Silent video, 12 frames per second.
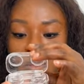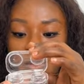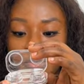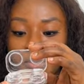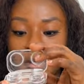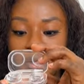
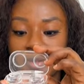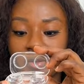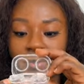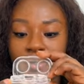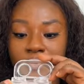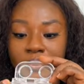Open it
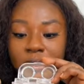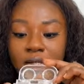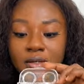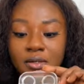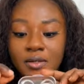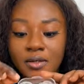this
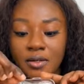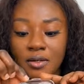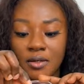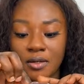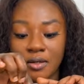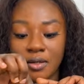way.
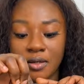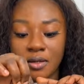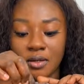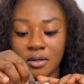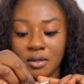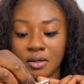
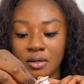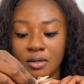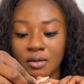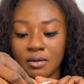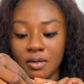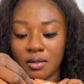
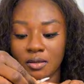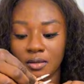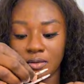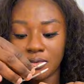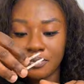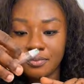
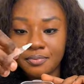And